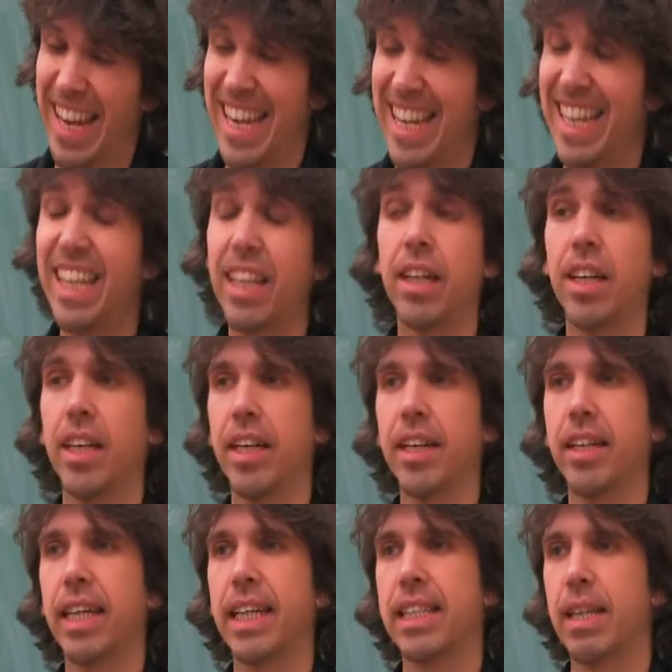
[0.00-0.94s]
any
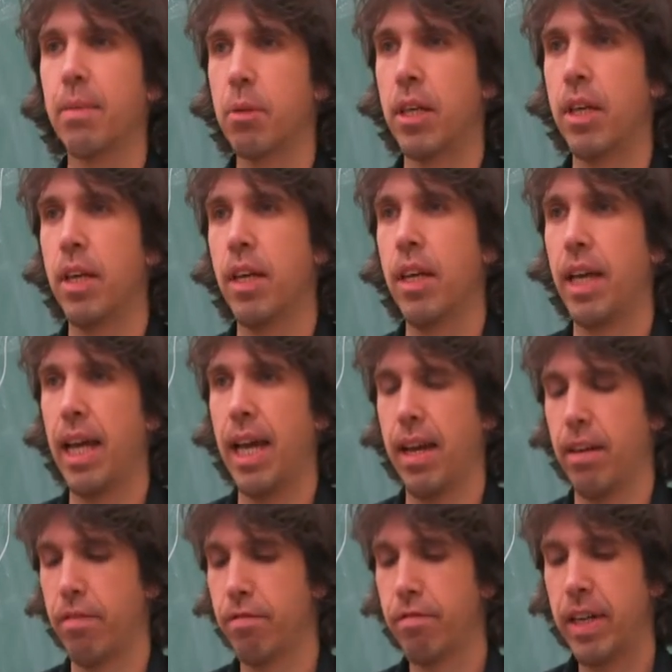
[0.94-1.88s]
kind except
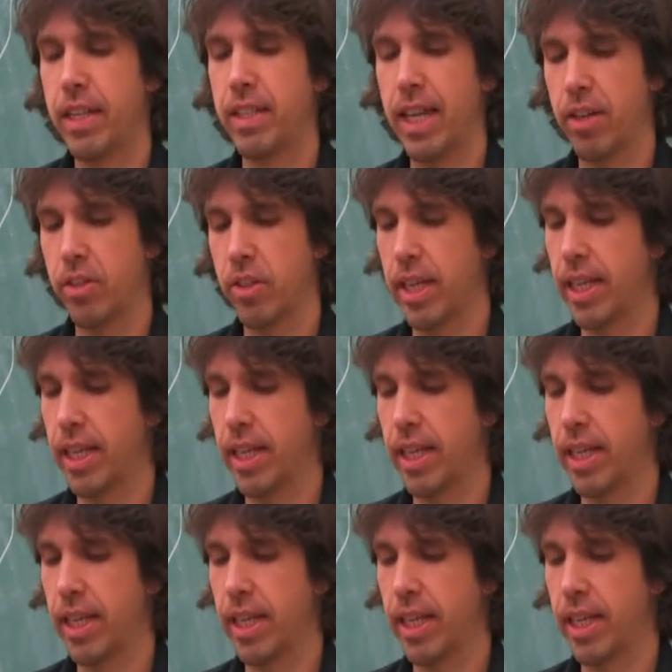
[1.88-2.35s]
at a friend's house.